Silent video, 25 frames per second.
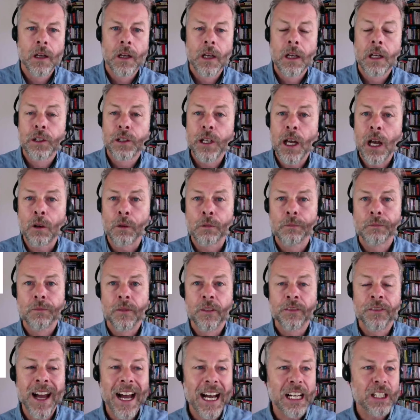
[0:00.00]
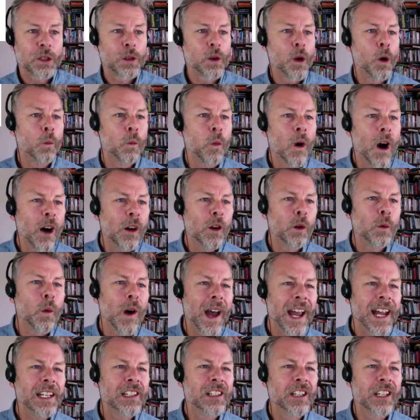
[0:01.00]
So that's one
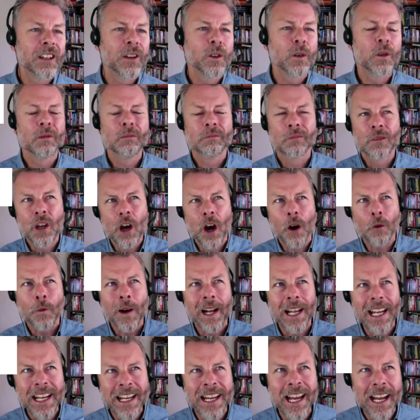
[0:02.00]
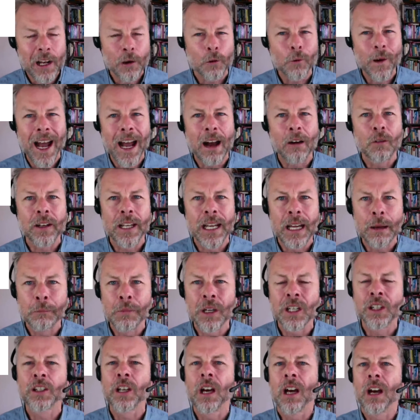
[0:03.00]
way to not really get around it,
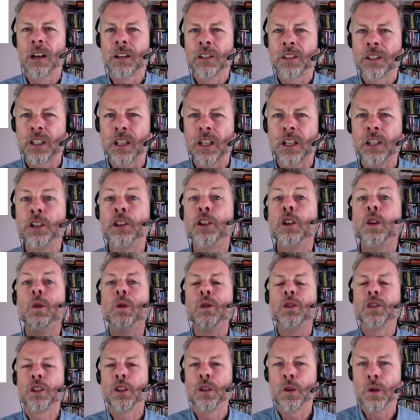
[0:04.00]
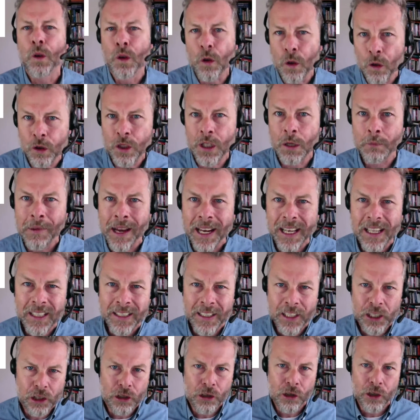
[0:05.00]
but to, to use Google to make
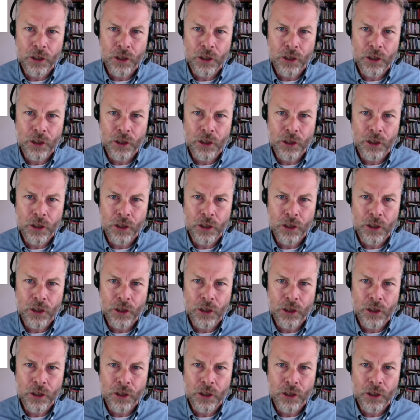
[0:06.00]
additional